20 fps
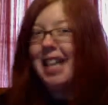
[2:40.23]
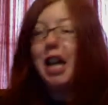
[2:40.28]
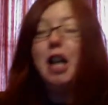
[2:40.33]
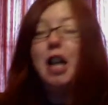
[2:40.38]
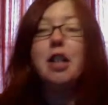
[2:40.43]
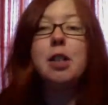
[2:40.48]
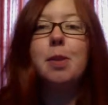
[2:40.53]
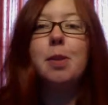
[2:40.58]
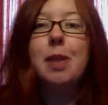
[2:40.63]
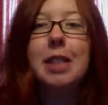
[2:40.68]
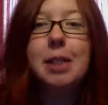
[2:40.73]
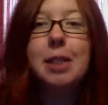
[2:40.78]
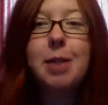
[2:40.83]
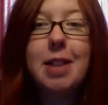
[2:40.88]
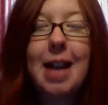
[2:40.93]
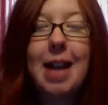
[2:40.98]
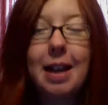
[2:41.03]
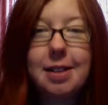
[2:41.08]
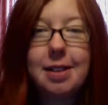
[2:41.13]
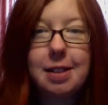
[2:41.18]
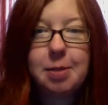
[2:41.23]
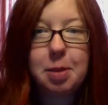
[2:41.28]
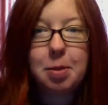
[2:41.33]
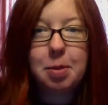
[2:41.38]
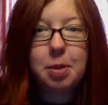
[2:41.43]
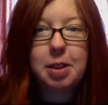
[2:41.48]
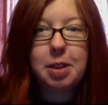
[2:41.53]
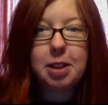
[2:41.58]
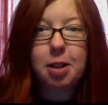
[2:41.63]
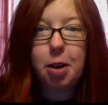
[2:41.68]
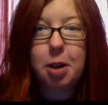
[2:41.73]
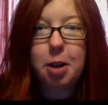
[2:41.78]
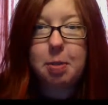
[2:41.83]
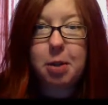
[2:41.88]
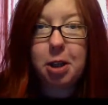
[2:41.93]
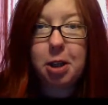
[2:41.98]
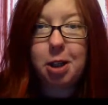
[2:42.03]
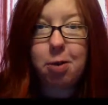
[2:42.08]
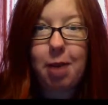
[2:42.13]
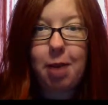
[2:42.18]
So when we get to 1,000 members, I'll totally
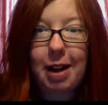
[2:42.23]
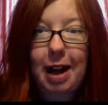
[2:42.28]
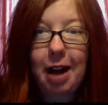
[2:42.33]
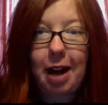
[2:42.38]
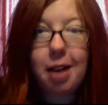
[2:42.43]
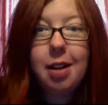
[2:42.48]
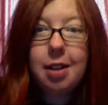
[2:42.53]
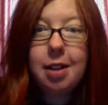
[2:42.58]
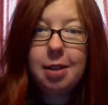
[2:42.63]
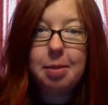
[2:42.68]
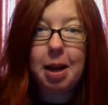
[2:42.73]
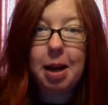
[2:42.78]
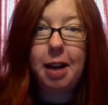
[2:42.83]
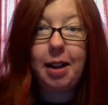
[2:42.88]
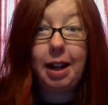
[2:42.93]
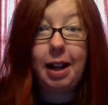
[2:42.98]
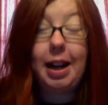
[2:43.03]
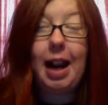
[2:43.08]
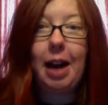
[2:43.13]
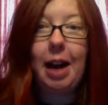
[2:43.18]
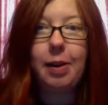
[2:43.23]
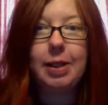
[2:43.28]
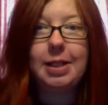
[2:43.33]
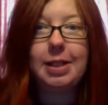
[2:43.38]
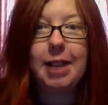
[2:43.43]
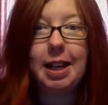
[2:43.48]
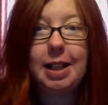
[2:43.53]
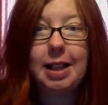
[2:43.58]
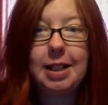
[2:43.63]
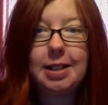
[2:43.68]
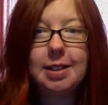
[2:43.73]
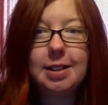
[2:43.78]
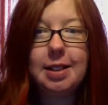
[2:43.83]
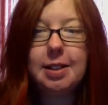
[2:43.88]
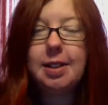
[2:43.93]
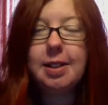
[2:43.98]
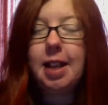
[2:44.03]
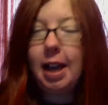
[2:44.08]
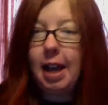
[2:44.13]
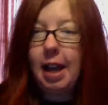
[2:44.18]
put a thread out about like how exciting this
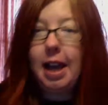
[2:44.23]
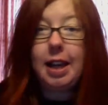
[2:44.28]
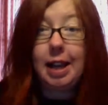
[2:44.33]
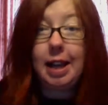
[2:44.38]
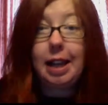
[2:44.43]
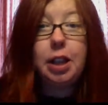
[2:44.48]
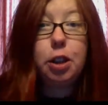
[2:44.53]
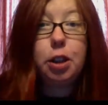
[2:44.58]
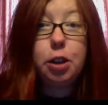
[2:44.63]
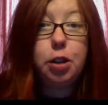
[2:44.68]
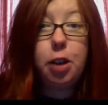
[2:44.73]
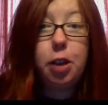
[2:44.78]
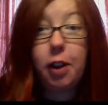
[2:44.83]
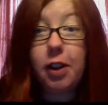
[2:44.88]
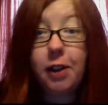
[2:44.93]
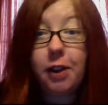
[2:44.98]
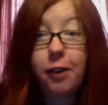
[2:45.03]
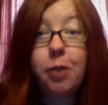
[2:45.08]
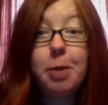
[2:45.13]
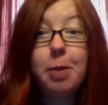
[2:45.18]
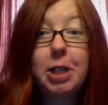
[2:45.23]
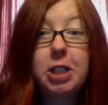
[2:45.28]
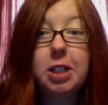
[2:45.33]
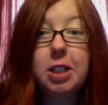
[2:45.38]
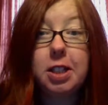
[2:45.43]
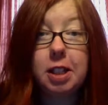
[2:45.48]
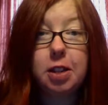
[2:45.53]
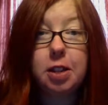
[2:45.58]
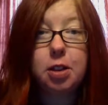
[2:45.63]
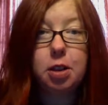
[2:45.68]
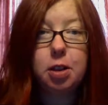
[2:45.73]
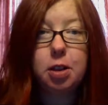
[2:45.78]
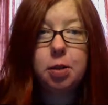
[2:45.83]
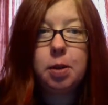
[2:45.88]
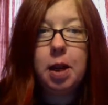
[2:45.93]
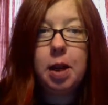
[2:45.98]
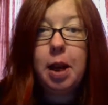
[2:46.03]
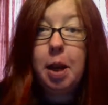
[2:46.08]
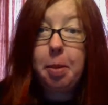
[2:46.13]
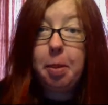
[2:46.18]
is. And I'll include all the information there
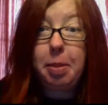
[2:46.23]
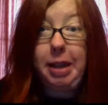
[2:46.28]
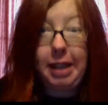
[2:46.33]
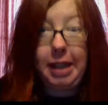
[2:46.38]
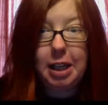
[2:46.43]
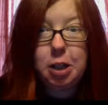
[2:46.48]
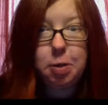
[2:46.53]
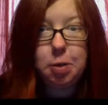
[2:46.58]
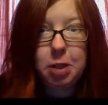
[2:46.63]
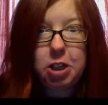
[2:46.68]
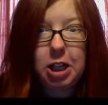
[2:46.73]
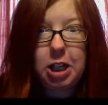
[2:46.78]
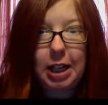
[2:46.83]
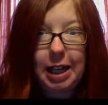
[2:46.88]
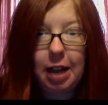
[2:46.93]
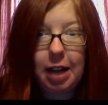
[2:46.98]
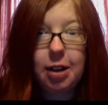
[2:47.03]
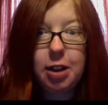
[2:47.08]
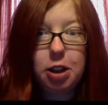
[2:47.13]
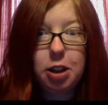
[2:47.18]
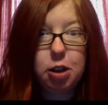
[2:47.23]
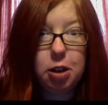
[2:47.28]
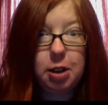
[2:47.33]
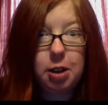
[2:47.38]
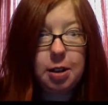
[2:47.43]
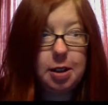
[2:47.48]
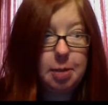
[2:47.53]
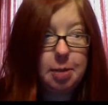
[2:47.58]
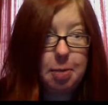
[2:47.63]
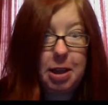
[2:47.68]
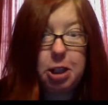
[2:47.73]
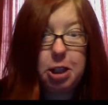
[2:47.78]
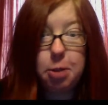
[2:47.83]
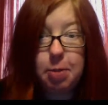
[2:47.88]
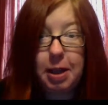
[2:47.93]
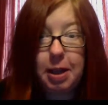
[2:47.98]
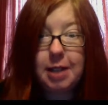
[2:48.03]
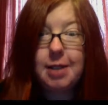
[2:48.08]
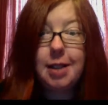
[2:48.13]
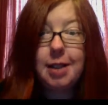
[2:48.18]
too. But in case you want to check it out because you're in
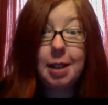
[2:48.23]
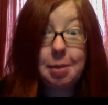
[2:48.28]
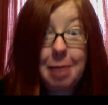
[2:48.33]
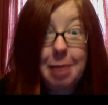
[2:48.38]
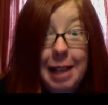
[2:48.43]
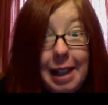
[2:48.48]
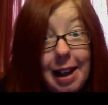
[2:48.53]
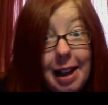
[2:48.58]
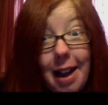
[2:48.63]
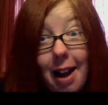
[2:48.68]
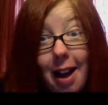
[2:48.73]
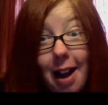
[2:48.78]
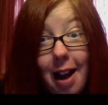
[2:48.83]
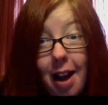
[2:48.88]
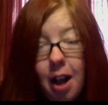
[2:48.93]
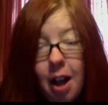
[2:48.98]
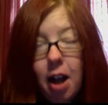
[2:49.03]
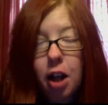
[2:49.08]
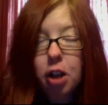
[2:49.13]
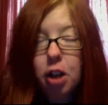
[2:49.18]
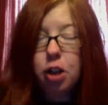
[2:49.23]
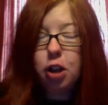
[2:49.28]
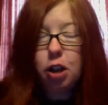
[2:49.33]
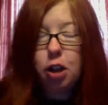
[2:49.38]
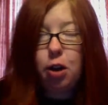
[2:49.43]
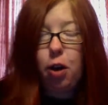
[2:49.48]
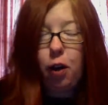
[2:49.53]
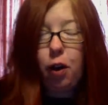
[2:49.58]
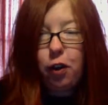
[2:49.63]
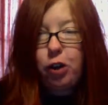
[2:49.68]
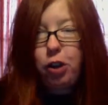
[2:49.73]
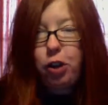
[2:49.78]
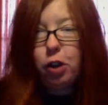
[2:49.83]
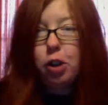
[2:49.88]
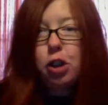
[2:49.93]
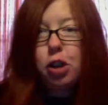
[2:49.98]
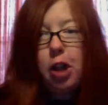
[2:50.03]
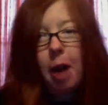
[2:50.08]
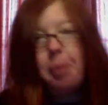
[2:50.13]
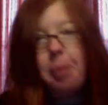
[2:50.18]
impatient pants like me, you can go over to
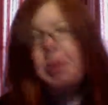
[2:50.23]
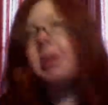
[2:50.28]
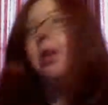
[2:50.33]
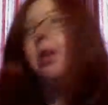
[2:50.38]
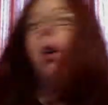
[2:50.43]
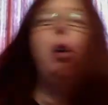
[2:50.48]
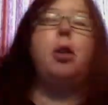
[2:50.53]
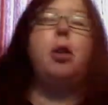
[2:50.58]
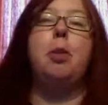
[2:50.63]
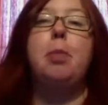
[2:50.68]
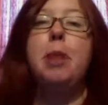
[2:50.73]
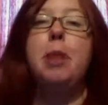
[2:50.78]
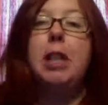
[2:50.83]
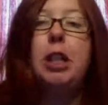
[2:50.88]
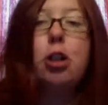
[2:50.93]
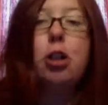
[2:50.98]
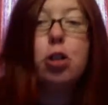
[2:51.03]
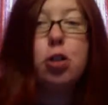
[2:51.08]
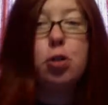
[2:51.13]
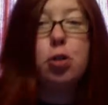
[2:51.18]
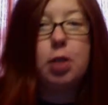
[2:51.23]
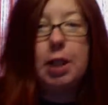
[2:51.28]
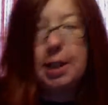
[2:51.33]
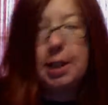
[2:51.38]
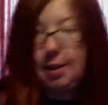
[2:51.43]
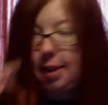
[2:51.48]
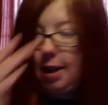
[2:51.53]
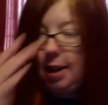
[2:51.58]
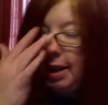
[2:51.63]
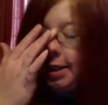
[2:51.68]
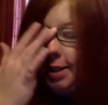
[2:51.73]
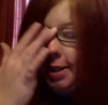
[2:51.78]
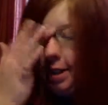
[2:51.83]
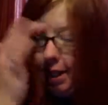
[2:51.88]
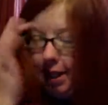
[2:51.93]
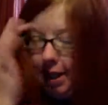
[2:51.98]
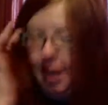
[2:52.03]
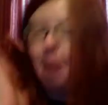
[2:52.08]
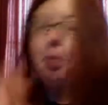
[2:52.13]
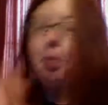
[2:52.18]
her shop. It's called Bling Your String. It's on
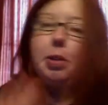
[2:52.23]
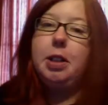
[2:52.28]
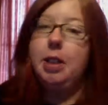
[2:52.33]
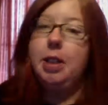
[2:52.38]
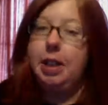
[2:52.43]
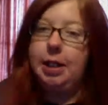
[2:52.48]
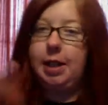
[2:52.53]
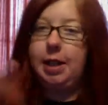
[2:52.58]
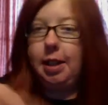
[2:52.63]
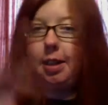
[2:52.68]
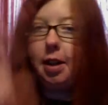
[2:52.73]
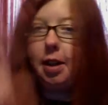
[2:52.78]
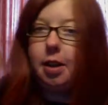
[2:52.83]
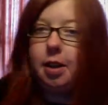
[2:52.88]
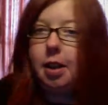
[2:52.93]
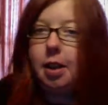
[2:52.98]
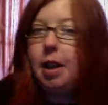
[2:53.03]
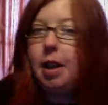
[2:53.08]
Etsy. And I'll put the link down there.